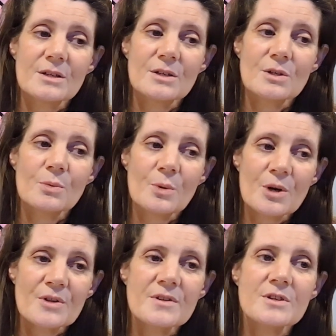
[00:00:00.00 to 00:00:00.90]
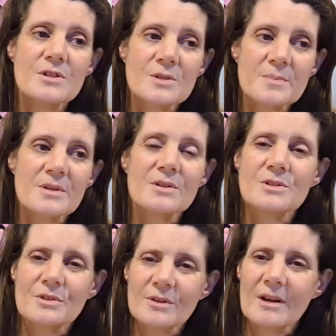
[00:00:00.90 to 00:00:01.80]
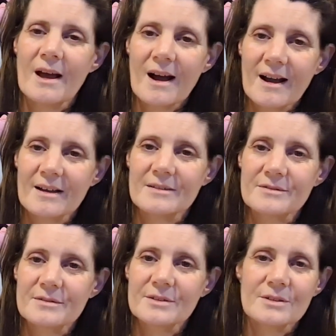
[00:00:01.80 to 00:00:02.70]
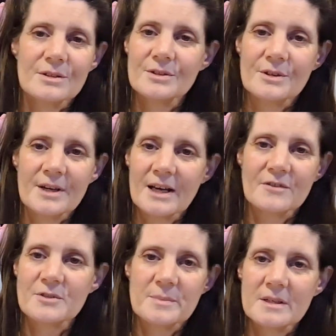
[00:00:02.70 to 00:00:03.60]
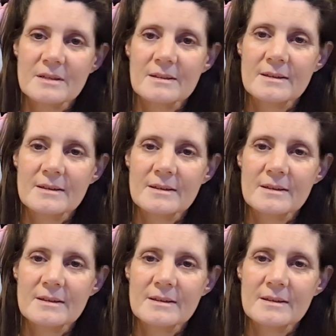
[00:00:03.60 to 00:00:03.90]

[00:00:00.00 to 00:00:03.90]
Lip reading: you're worthy just because you're alive. You don't have to be